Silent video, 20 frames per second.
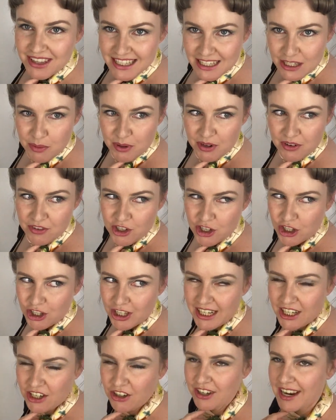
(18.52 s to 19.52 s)
little bit of a
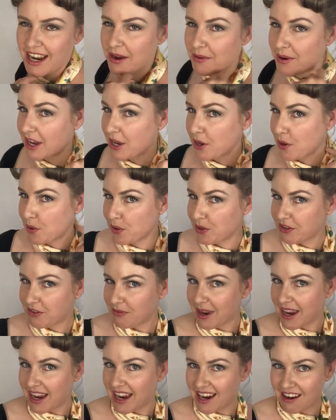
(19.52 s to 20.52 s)
trick on how I get all of
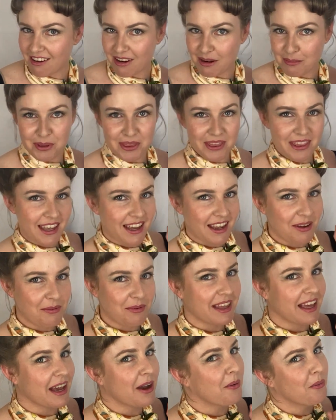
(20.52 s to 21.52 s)
my hair up in there
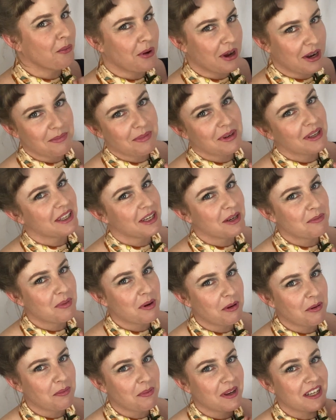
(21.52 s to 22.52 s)
without 1 million
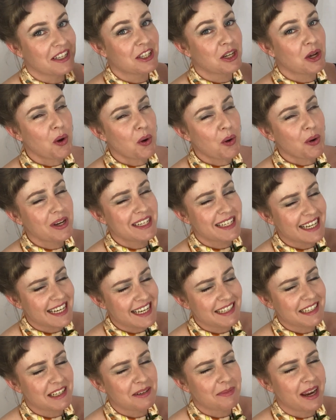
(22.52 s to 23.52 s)
bobby pins or
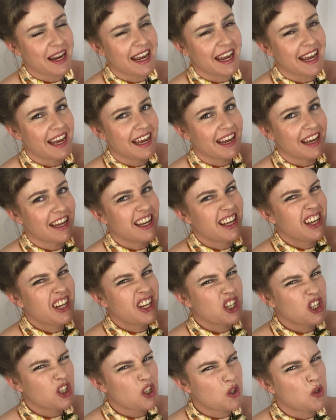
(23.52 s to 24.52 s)
teasing my hair
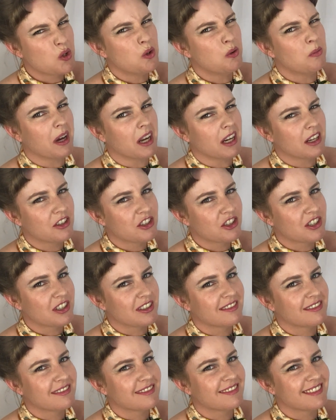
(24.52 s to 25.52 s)
too much.
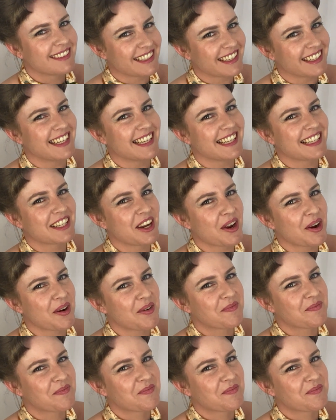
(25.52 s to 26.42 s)
So let's go.